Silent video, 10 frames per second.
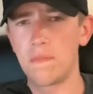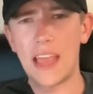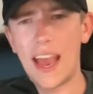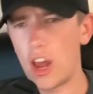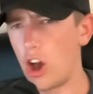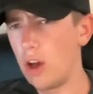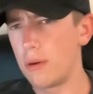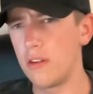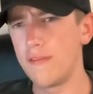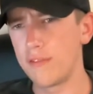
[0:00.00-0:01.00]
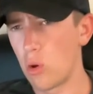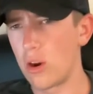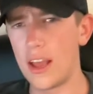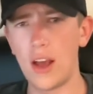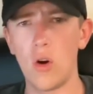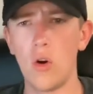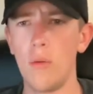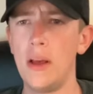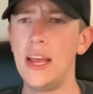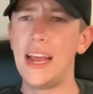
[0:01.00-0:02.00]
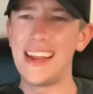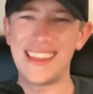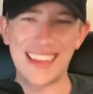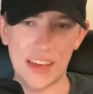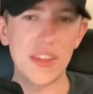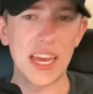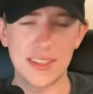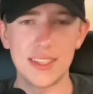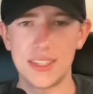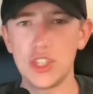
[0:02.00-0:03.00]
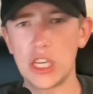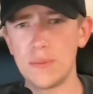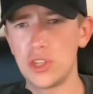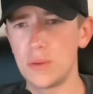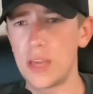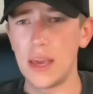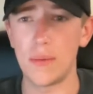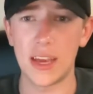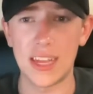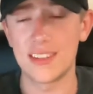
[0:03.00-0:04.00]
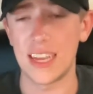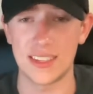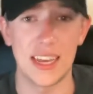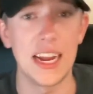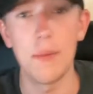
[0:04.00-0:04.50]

At Auburn, Florida at home, and then they have the SEC championship game against Texas A&M,